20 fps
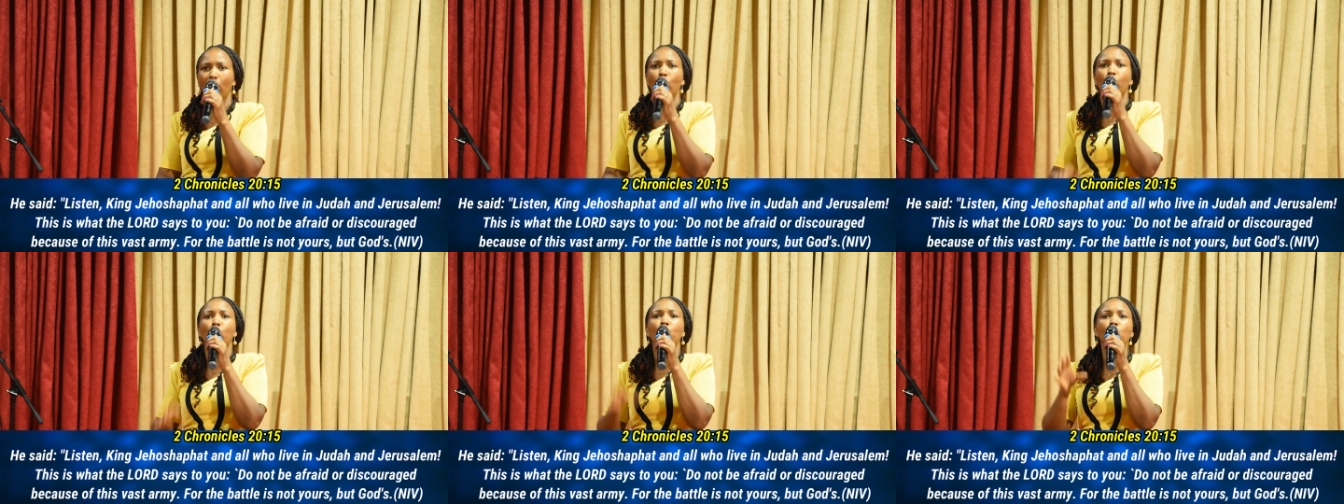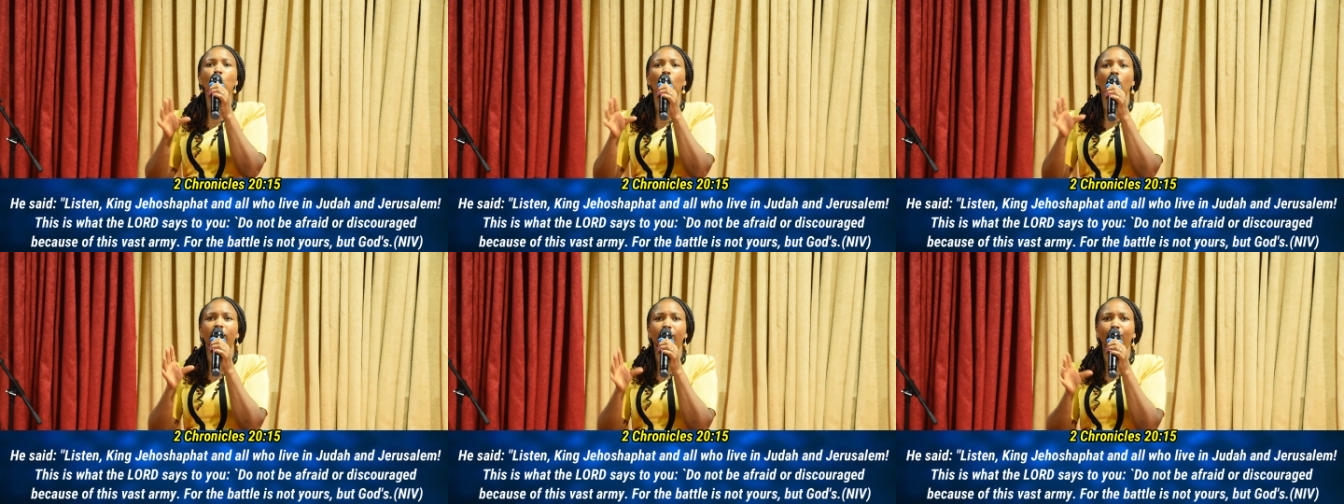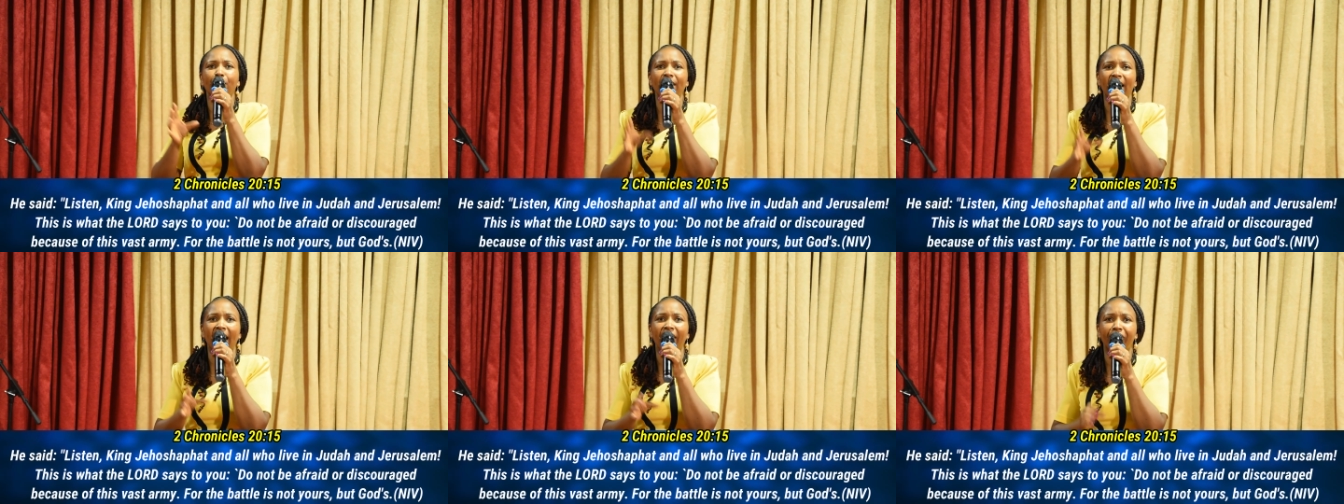Do not
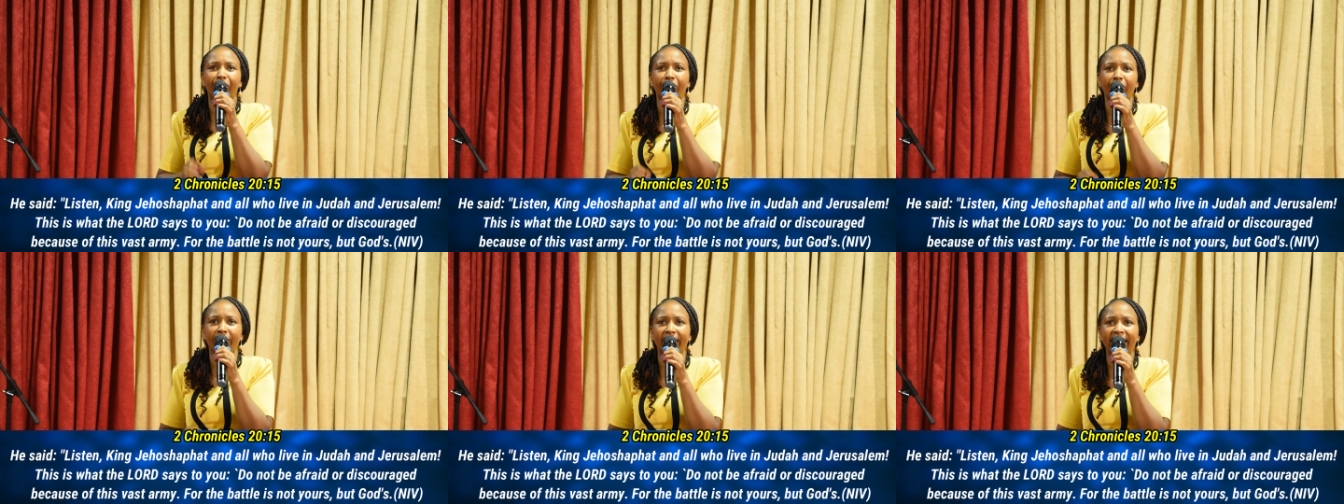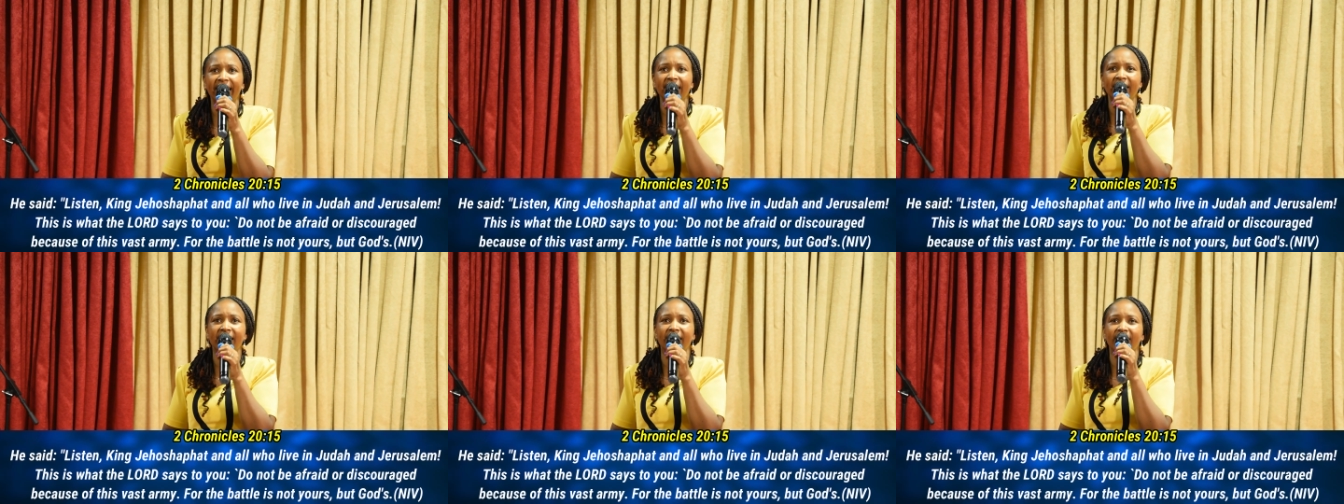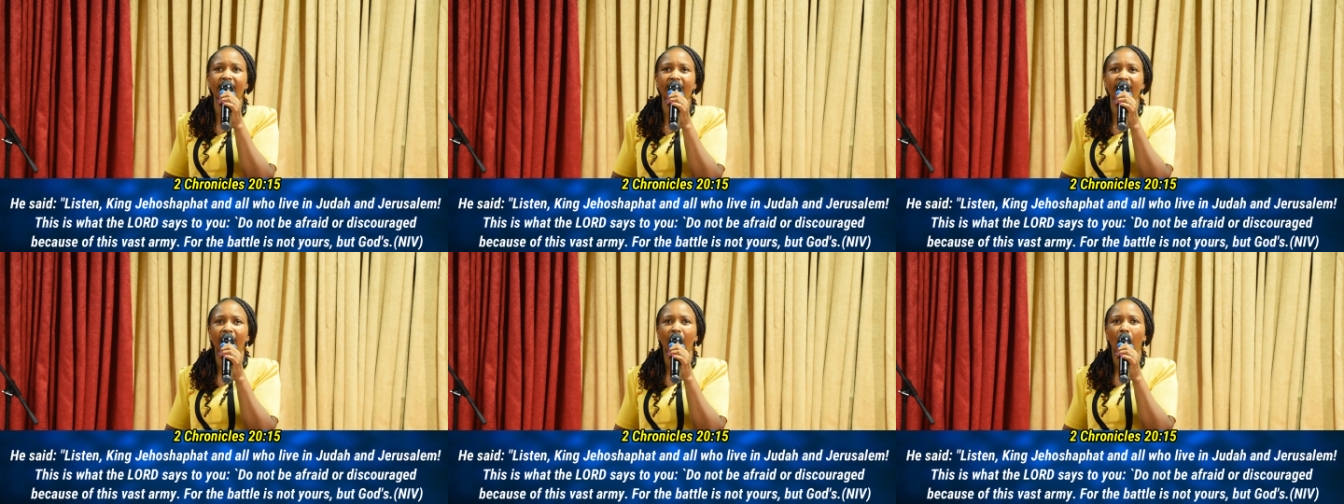be
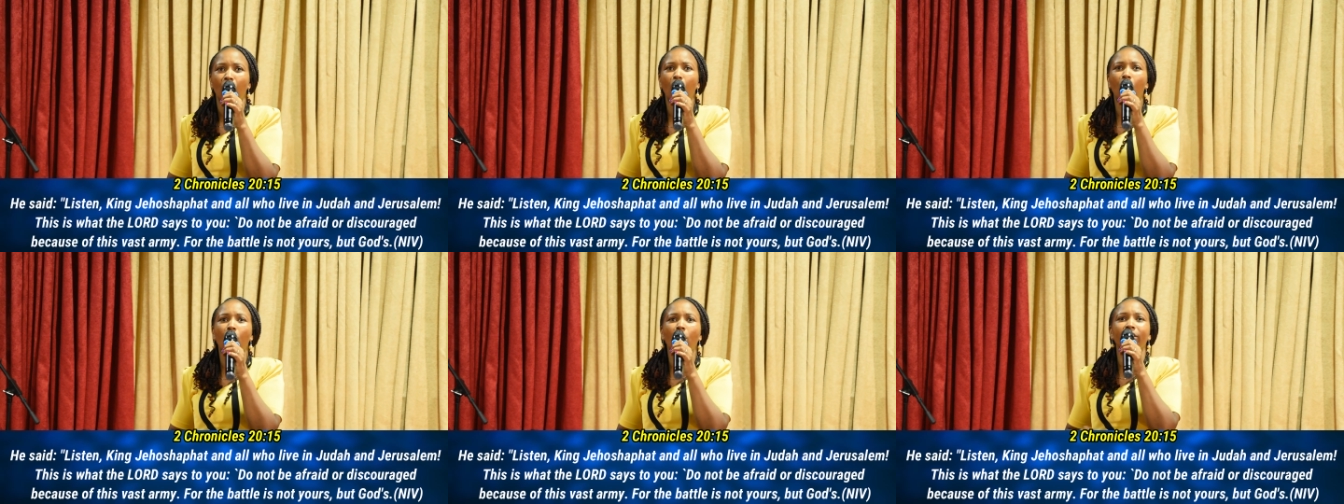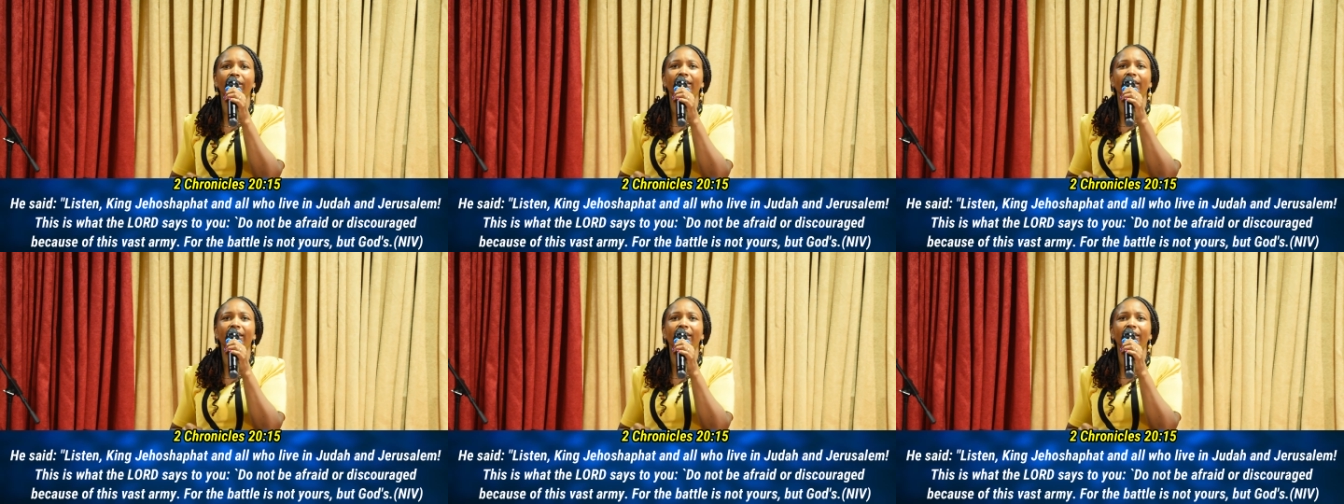afraid or